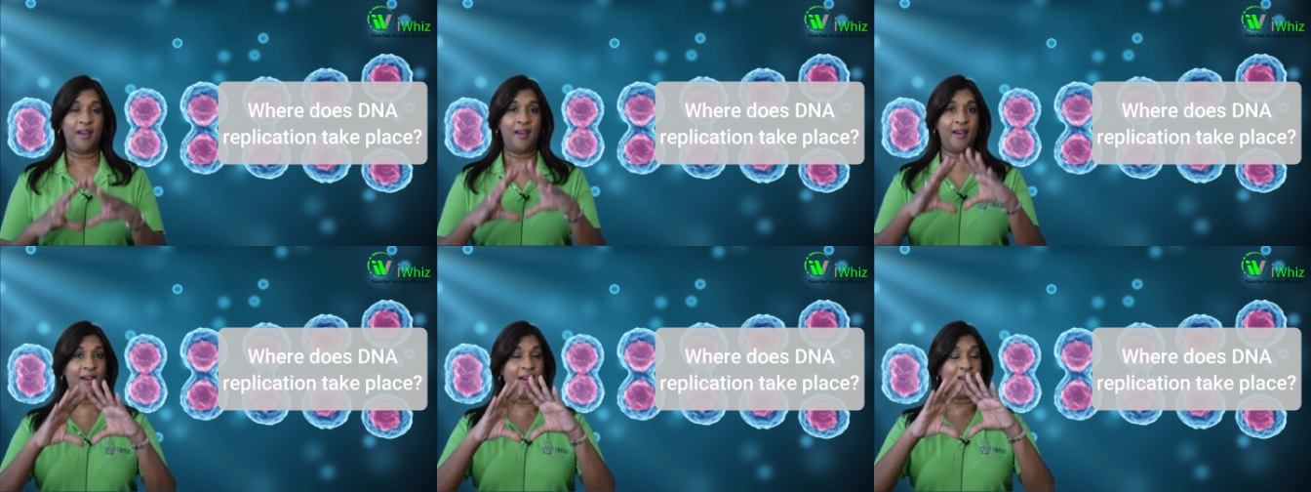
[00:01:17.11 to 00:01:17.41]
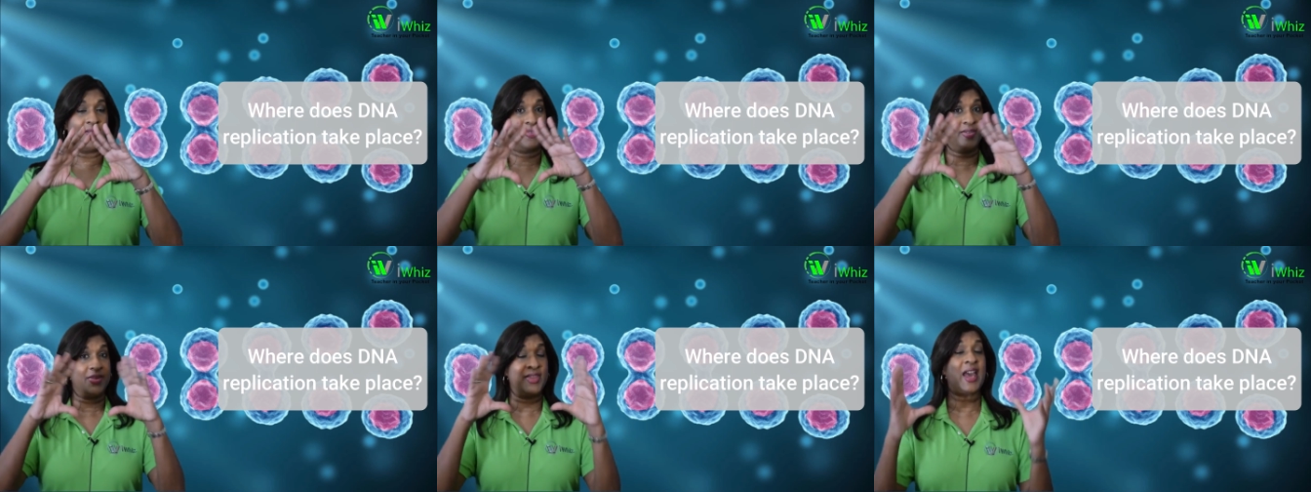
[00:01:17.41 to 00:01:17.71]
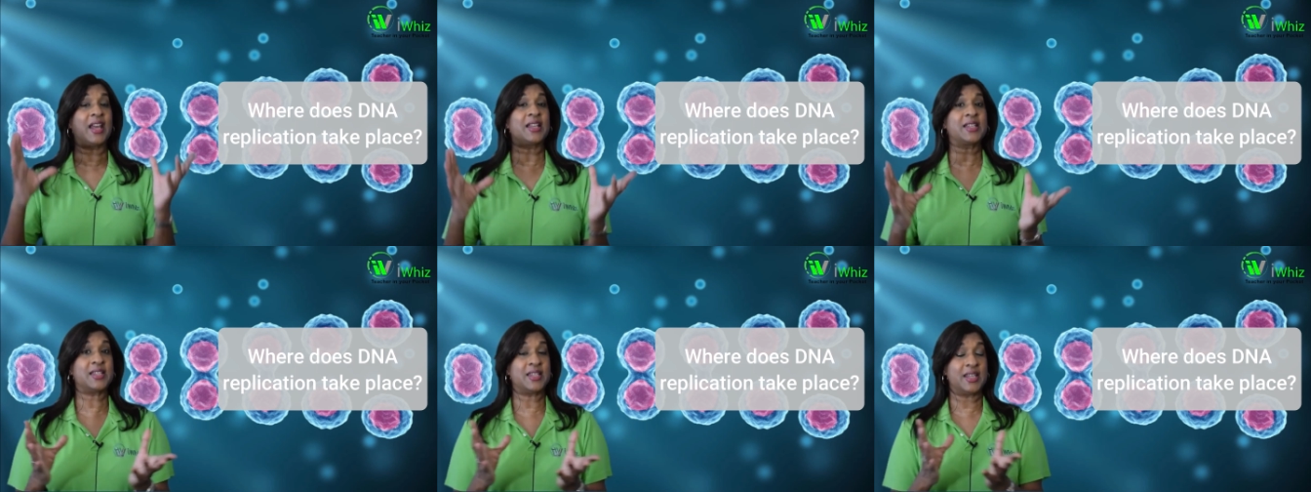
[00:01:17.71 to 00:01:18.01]
and
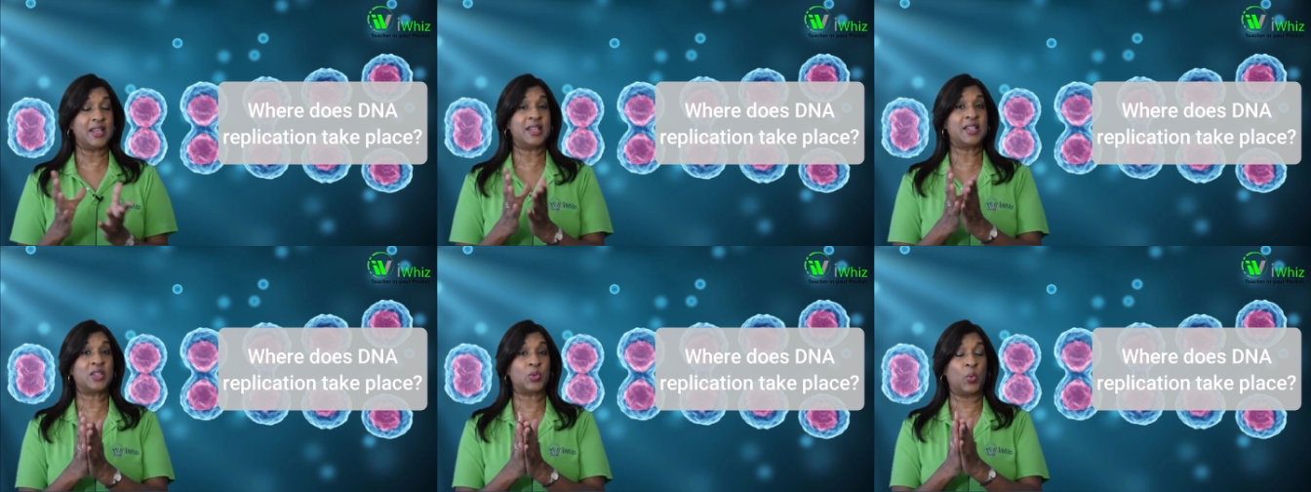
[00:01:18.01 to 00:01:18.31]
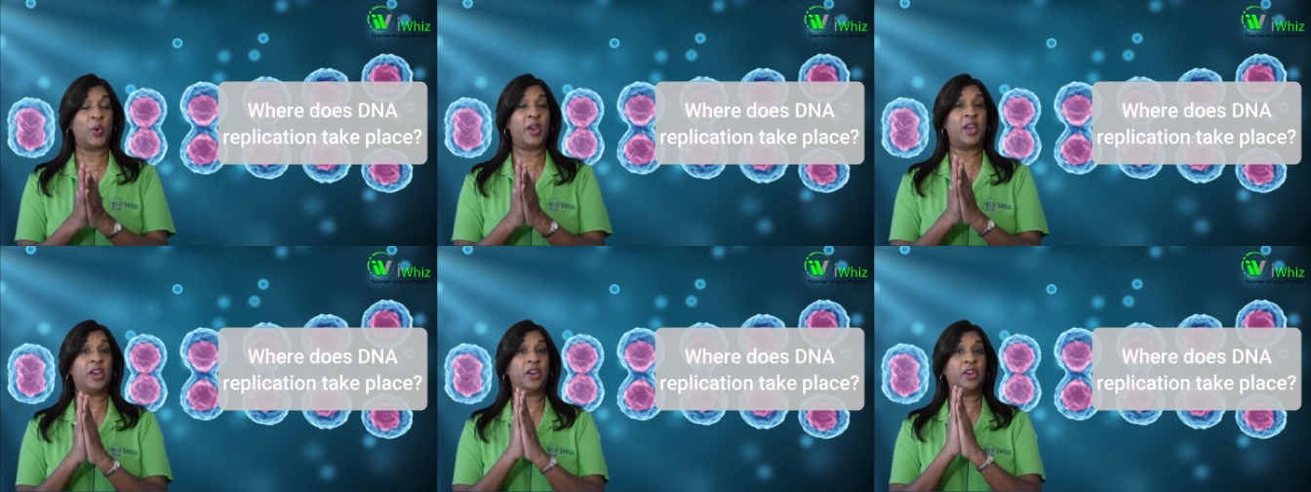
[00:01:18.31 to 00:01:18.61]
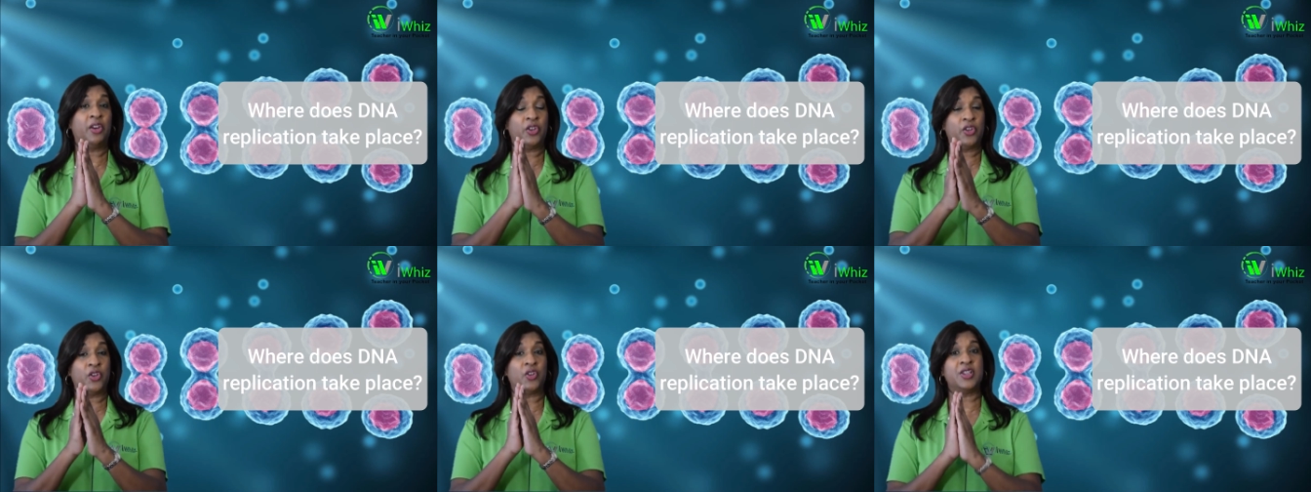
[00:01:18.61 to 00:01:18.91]
that is where
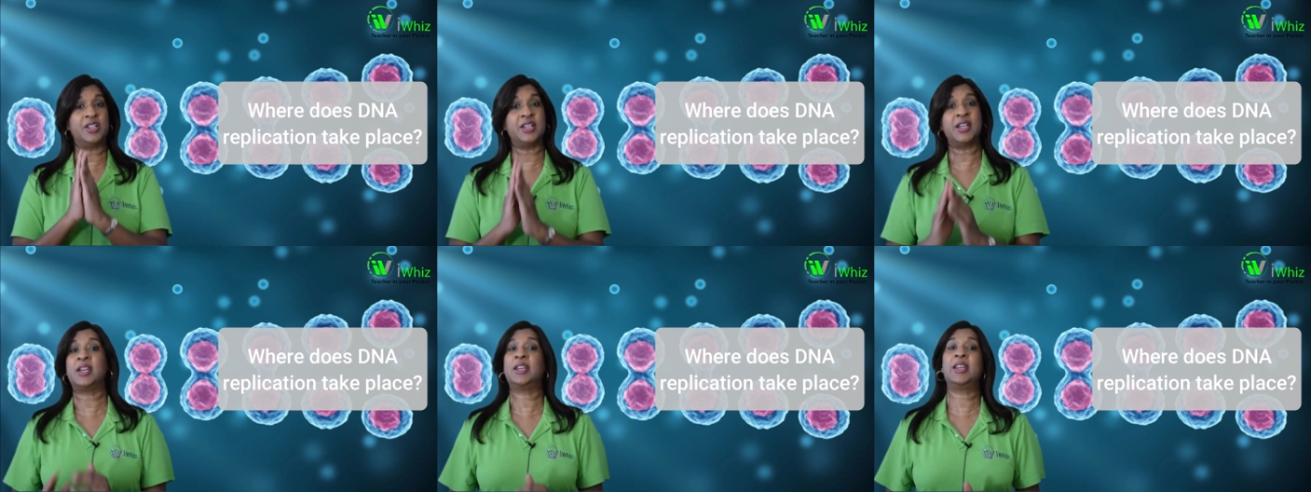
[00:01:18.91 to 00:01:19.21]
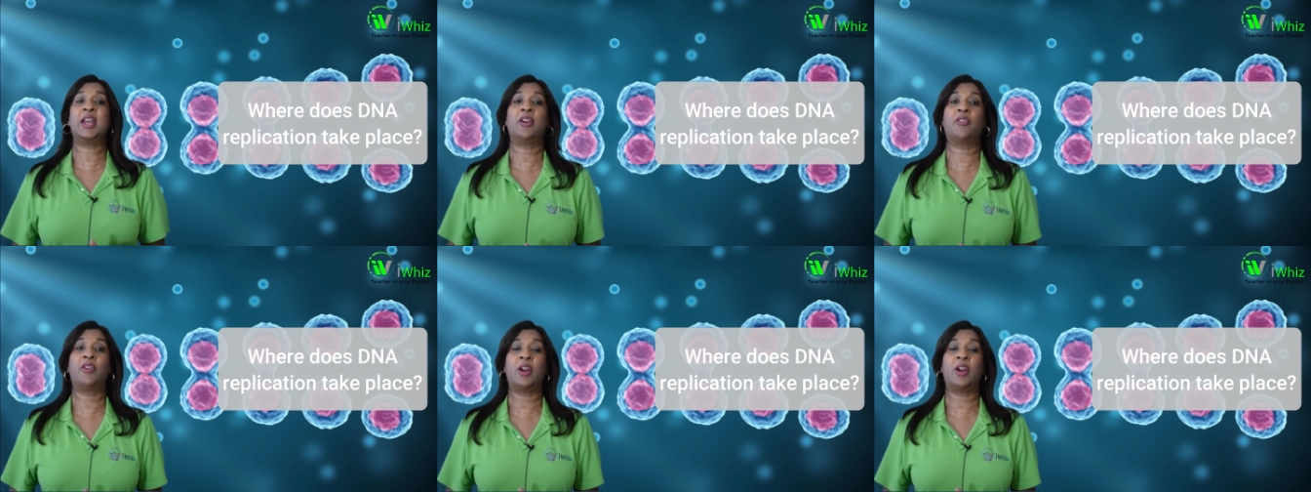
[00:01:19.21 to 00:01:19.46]
your DNA